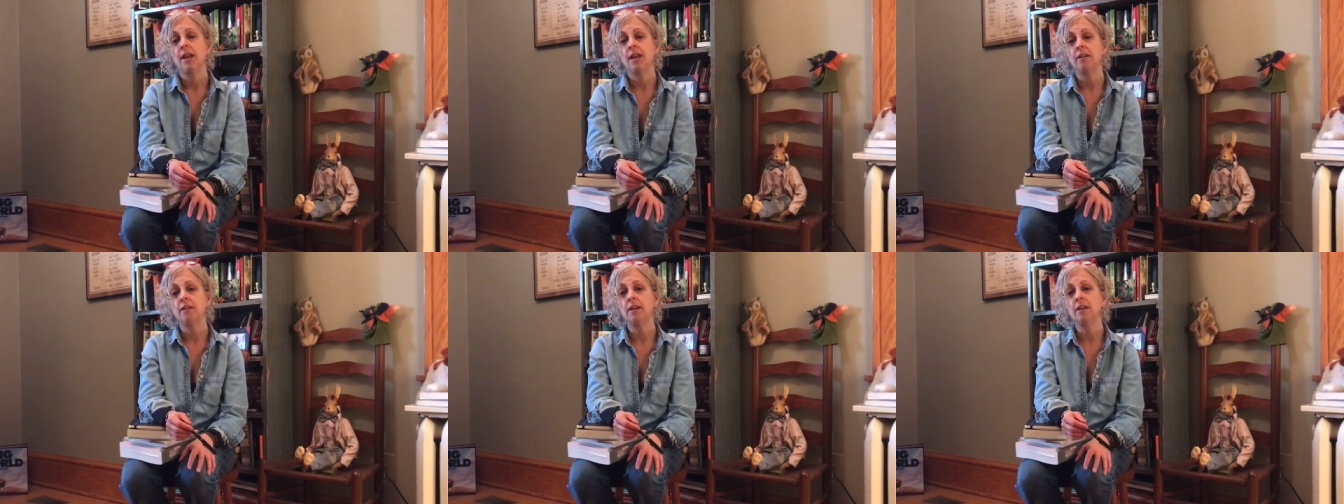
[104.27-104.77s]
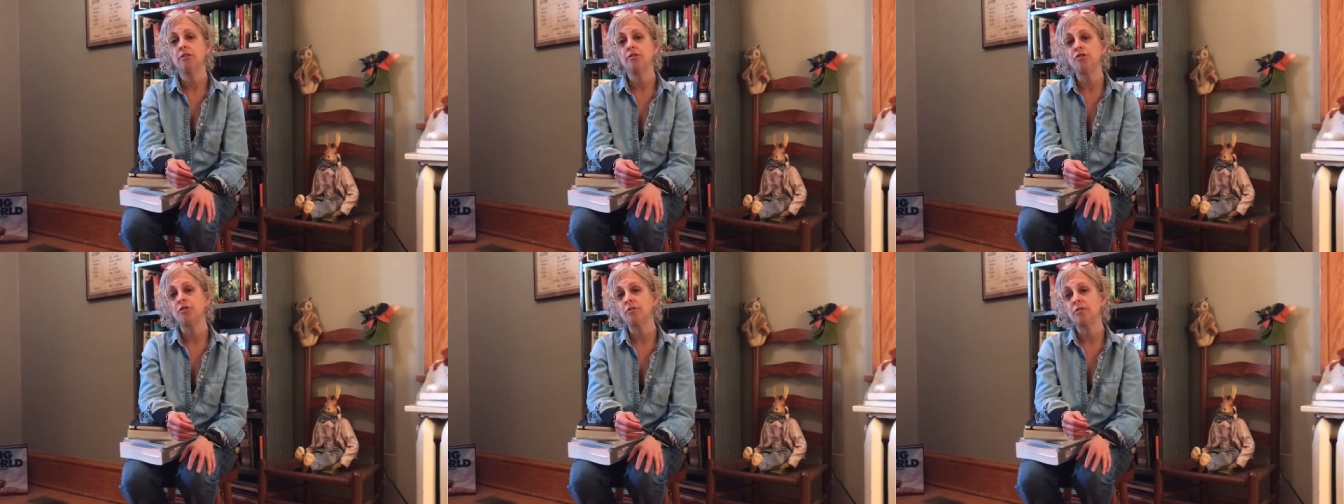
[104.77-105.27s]
And
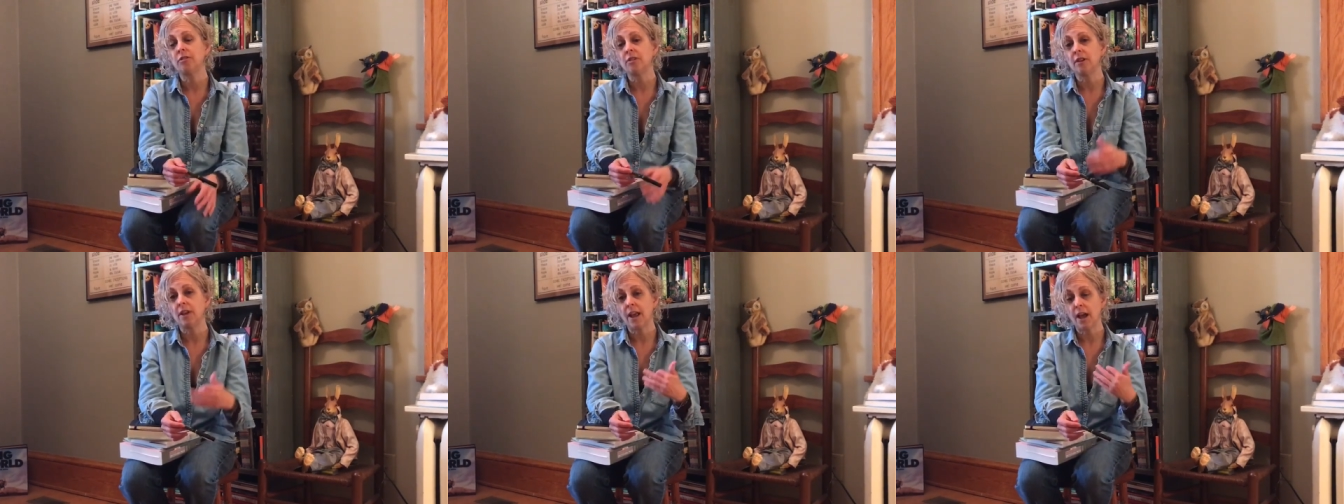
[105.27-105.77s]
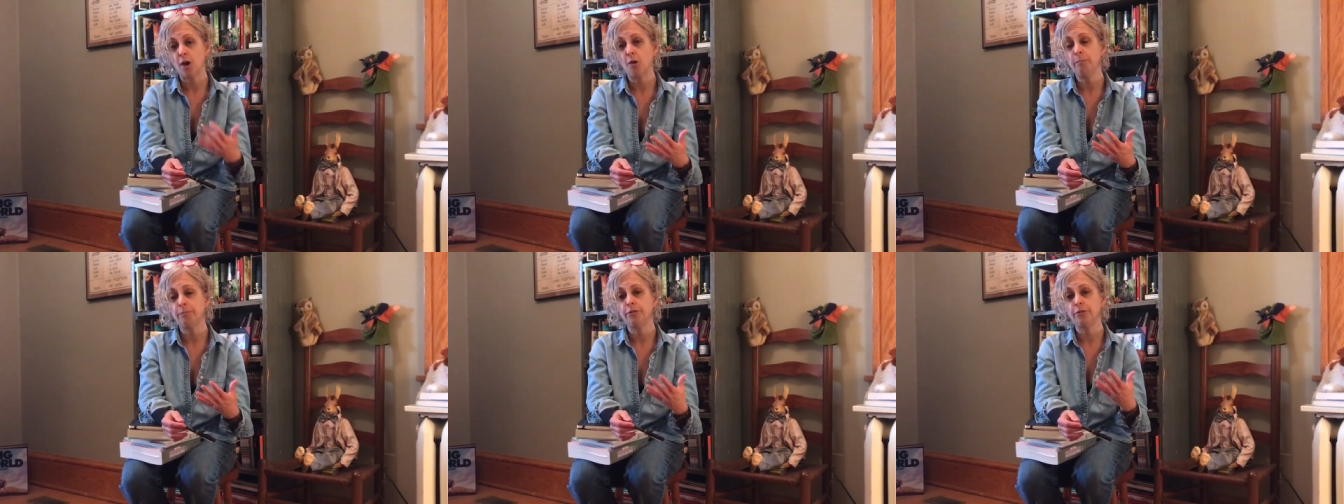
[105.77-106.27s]
it just
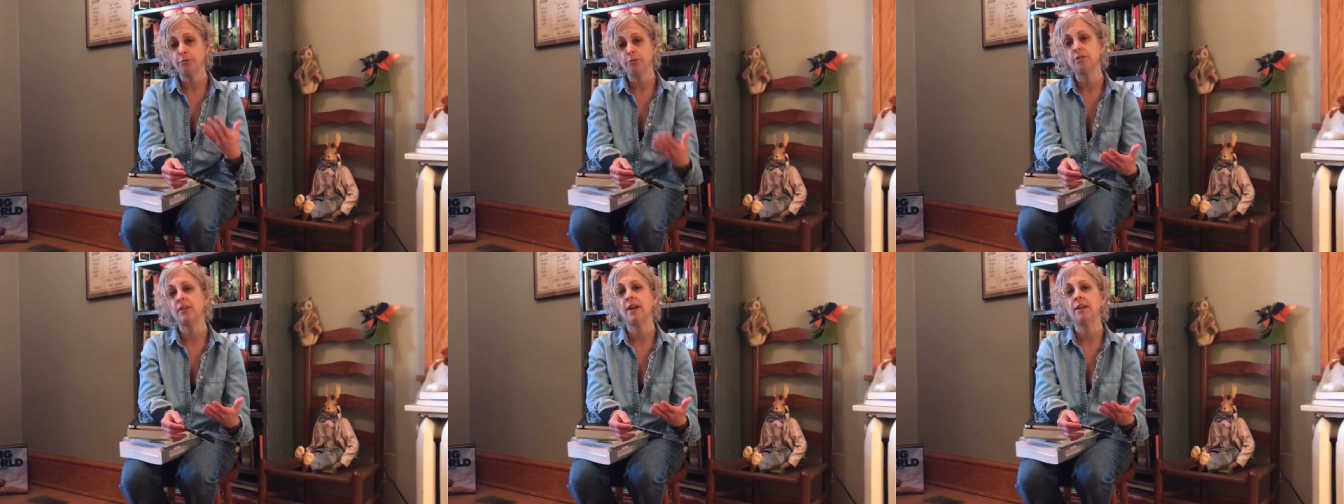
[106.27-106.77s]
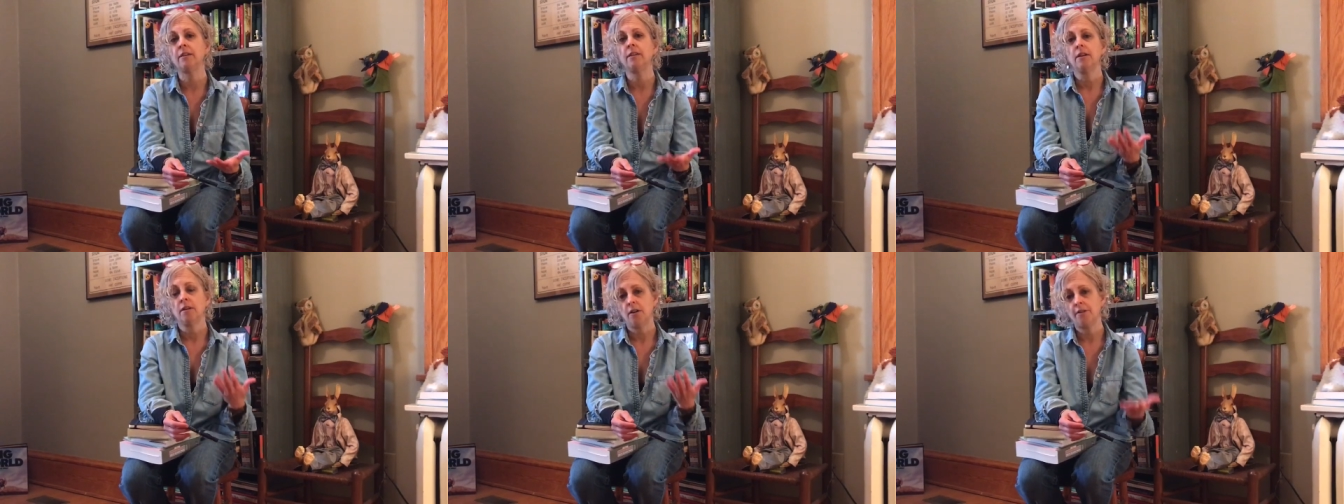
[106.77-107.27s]
helps you stay
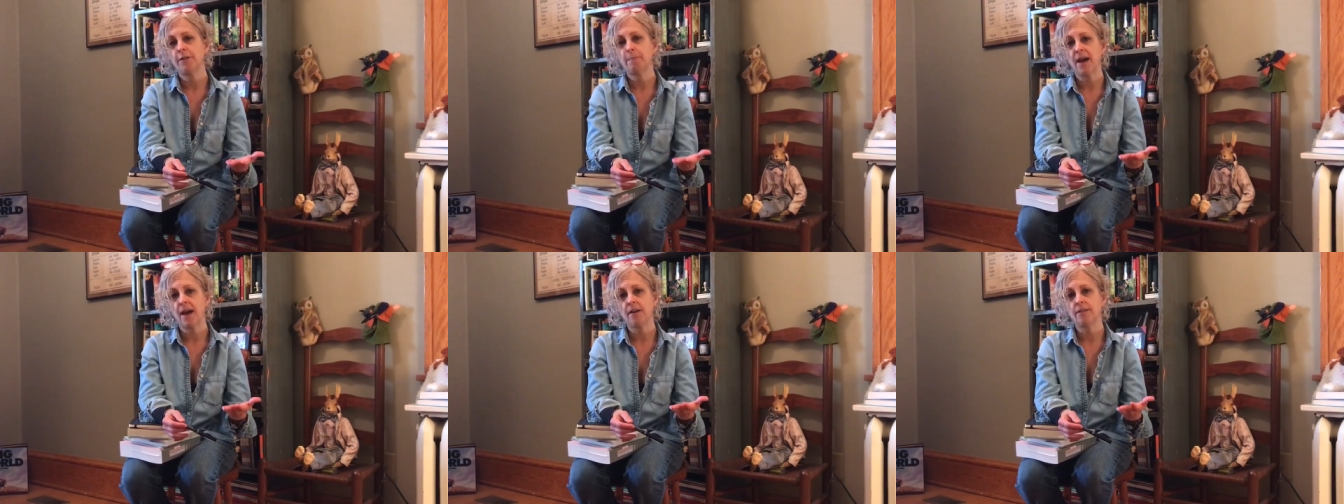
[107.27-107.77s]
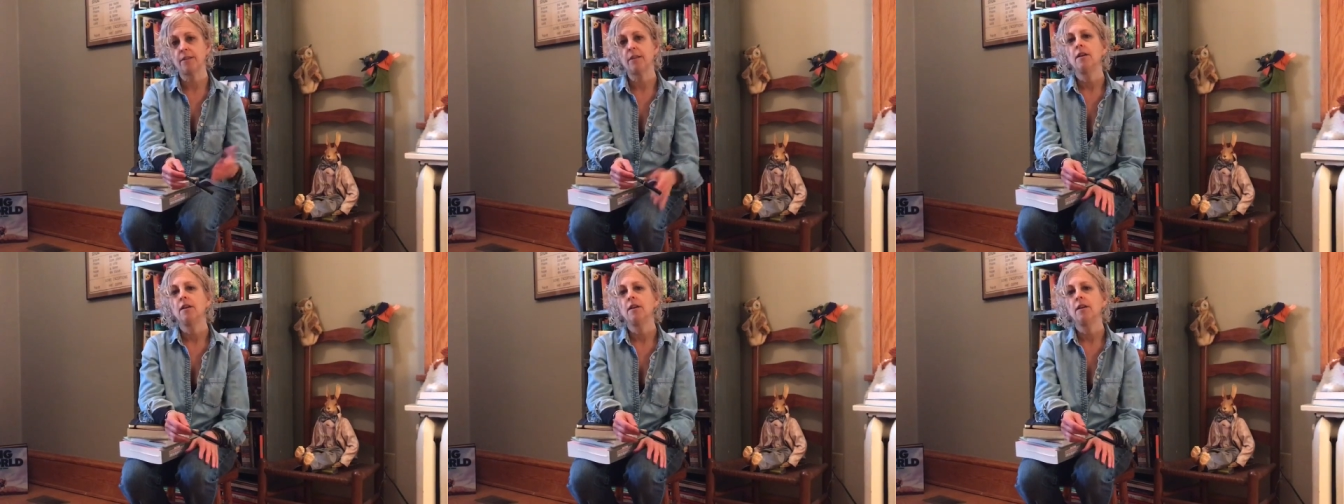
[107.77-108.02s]
on the path.